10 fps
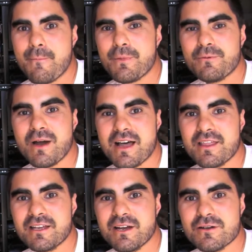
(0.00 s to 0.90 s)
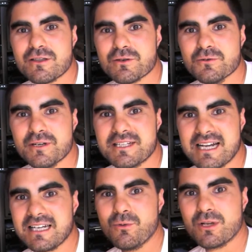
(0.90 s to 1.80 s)
But rather than go through
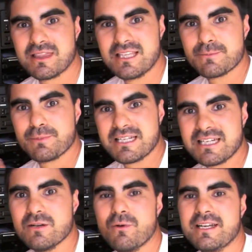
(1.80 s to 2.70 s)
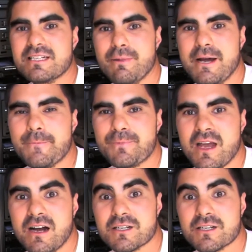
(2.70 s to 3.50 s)
exactly what this particular one is about,